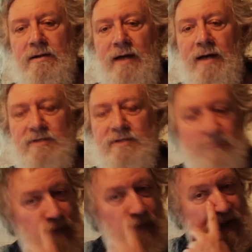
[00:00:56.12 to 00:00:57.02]
I was
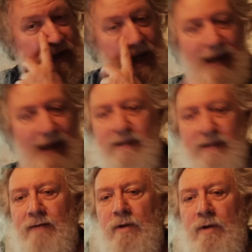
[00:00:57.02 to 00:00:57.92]
with a client
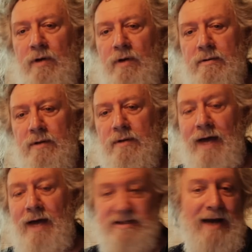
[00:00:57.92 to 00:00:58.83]
and we were
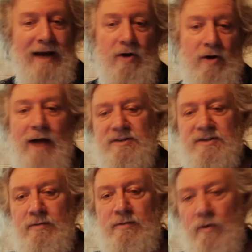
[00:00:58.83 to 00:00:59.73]
outside her house
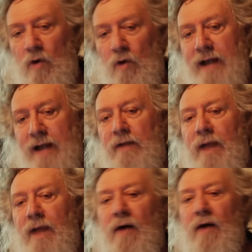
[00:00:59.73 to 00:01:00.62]
and we were walking
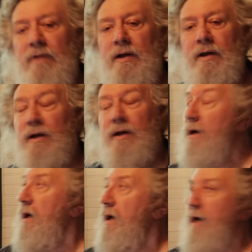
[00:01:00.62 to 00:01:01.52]
around,
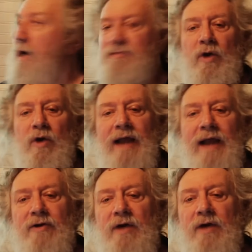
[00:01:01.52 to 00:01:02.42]
and I was pointing out to her, I